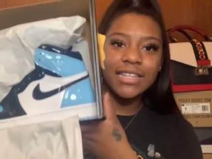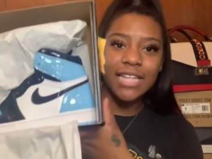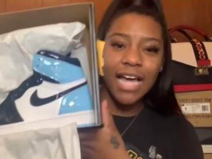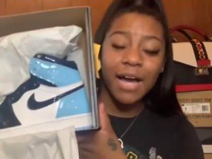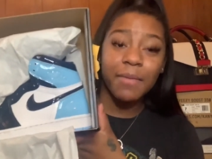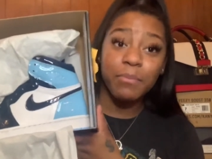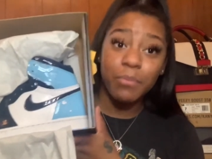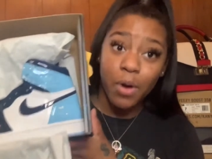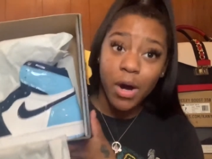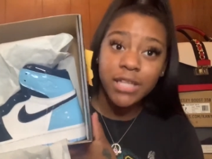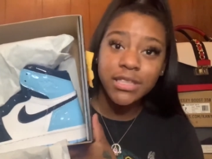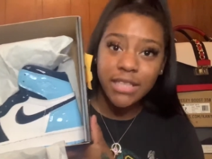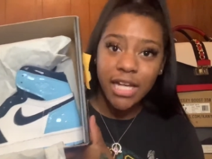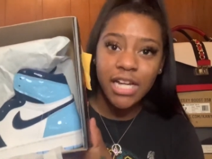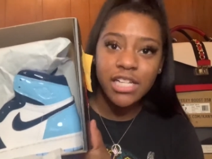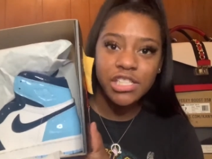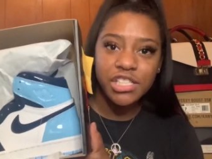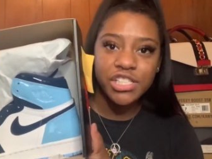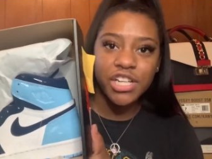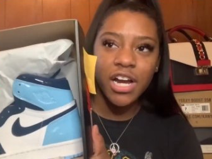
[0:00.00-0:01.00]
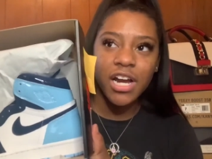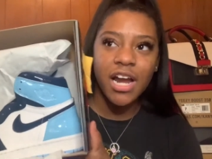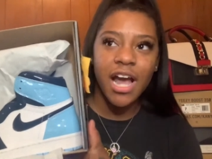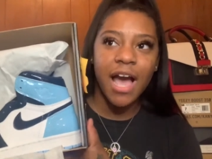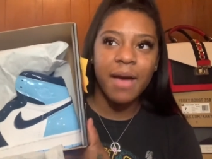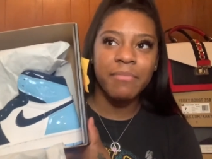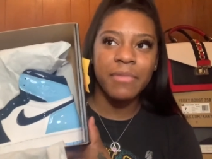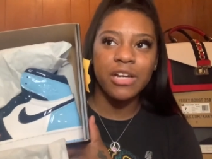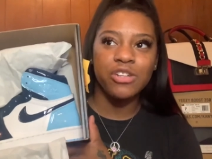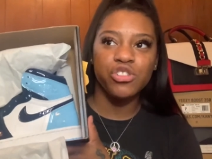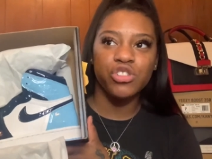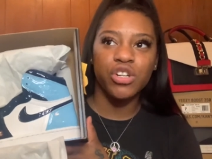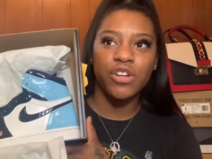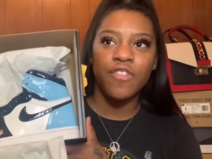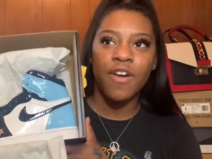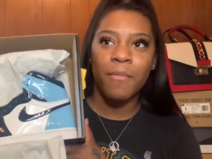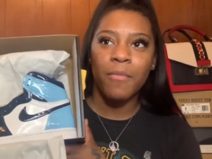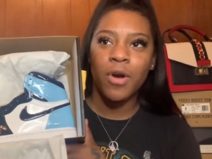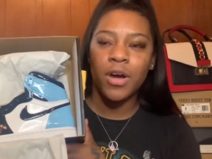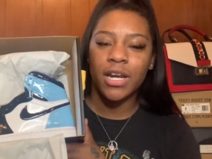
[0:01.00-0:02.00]
i bought that shirt i'm not sure if
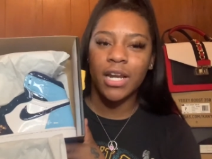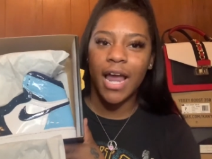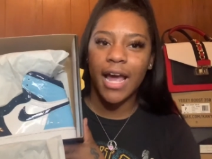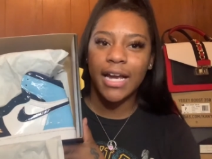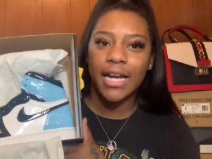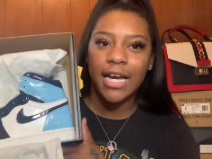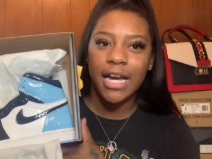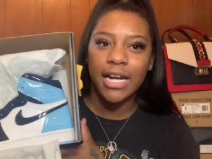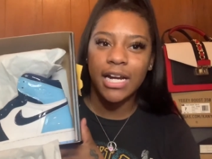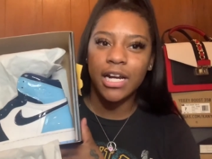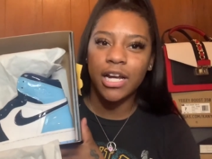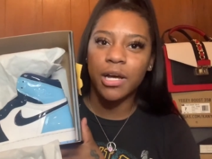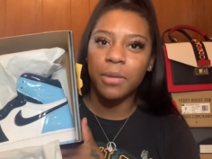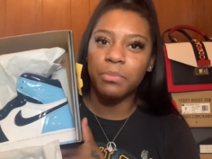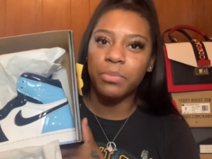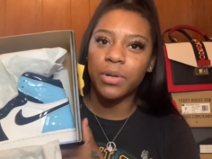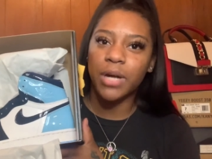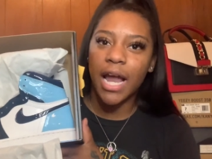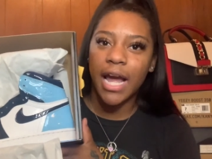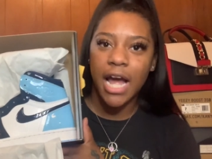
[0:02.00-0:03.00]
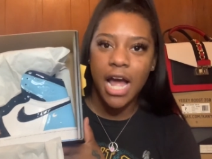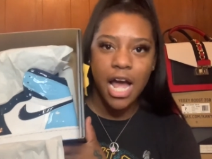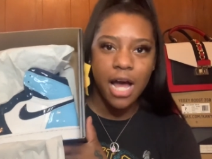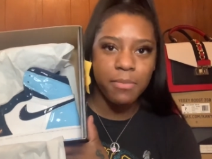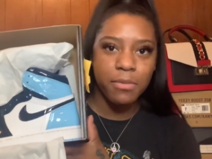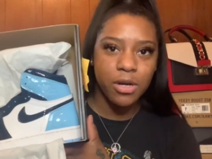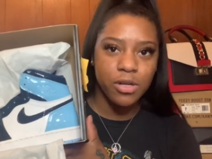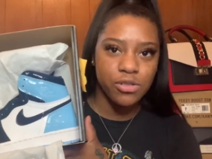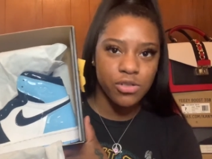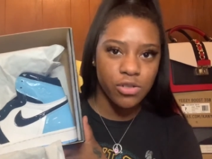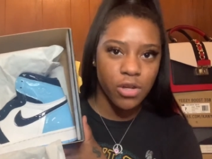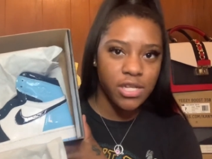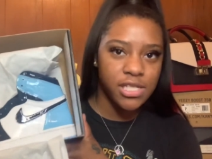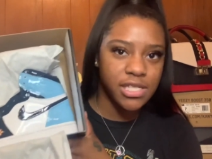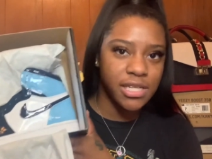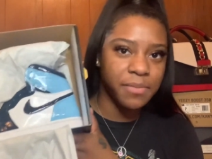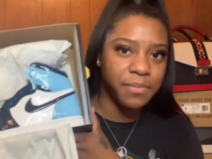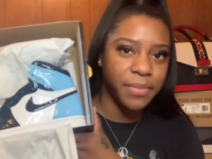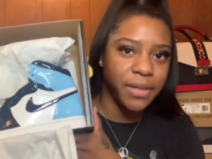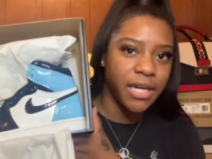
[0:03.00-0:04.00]
i'm gonna like cut it up or like how i'm gonna sauce
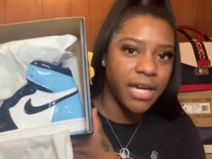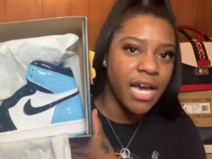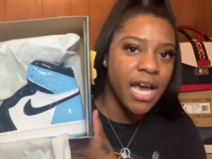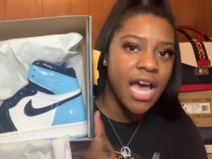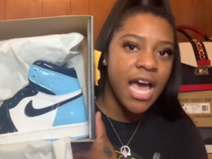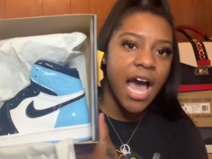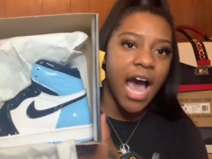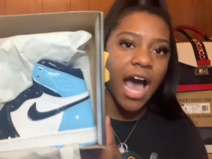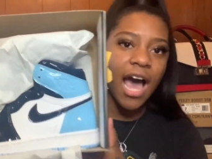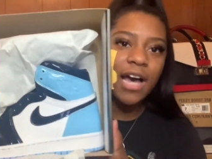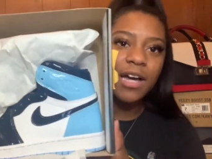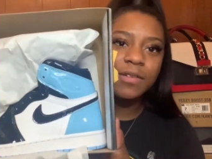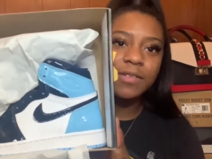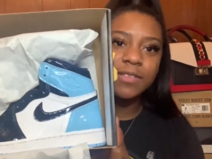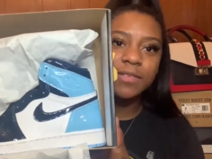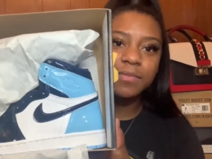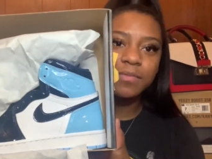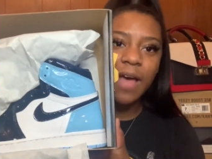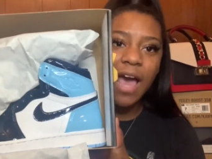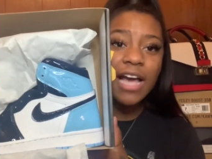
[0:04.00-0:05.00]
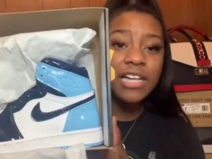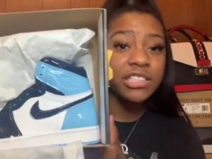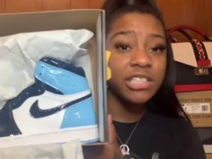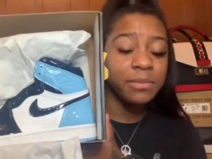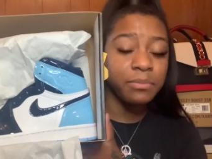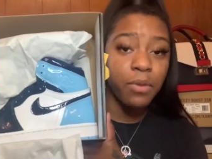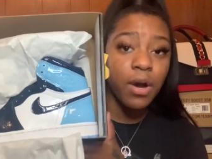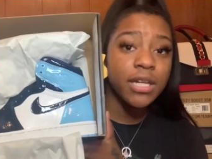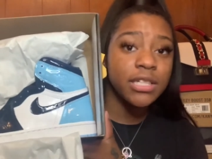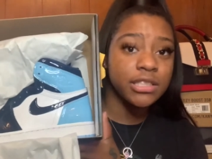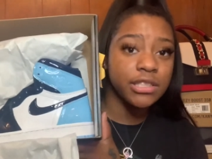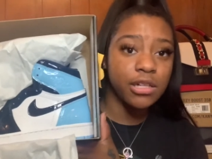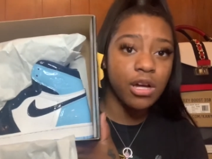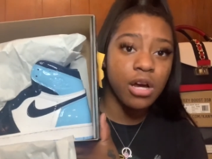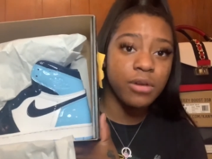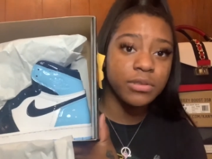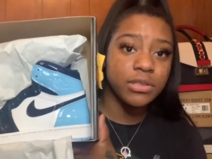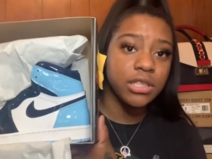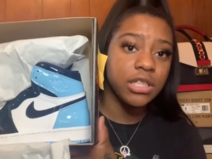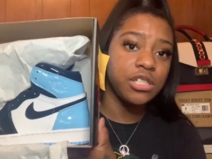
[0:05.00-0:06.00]
it but i actually bought it to
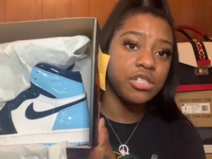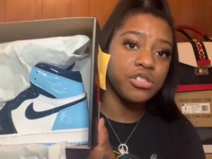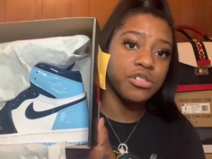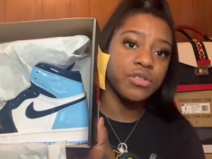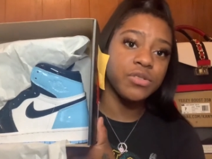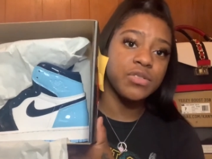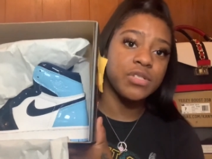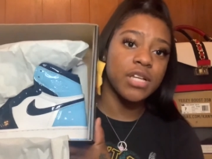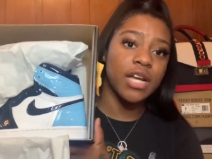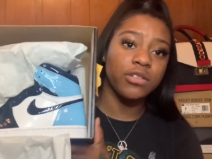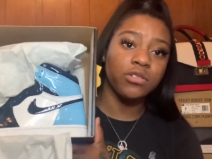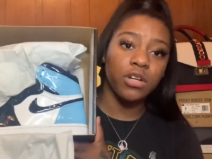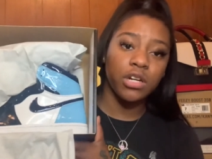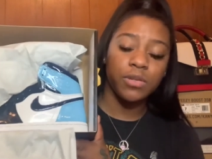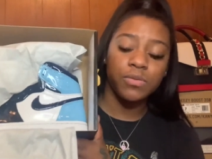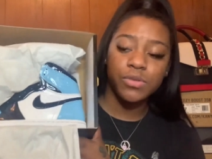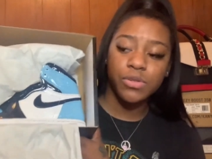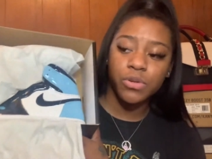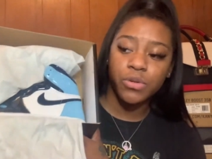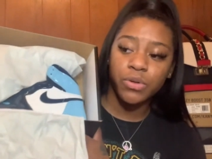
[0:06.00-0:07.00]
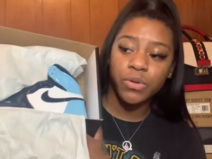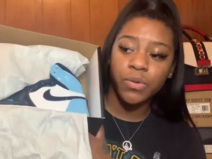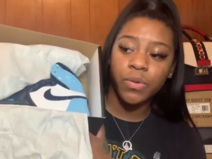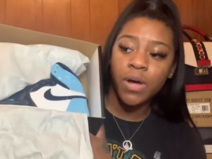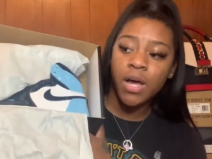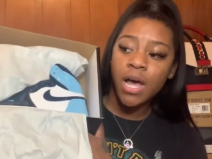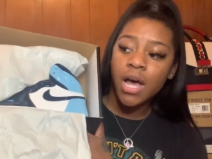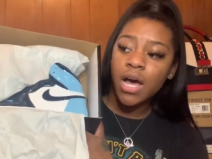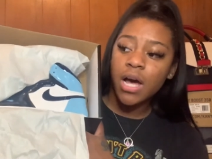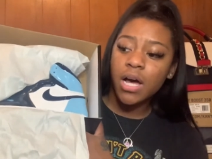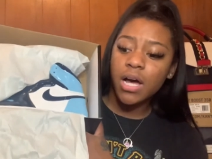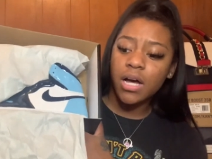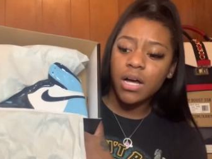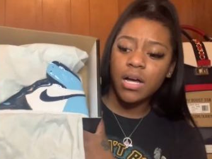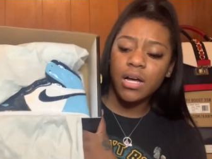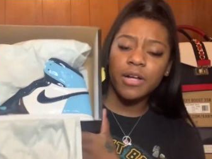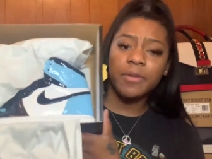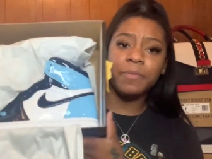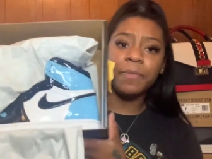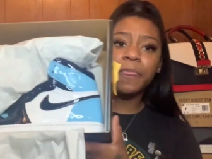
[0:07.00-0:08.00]
go with these shoes i thought it was cool
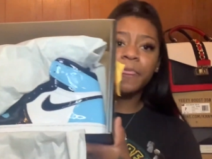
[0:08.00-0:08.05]
um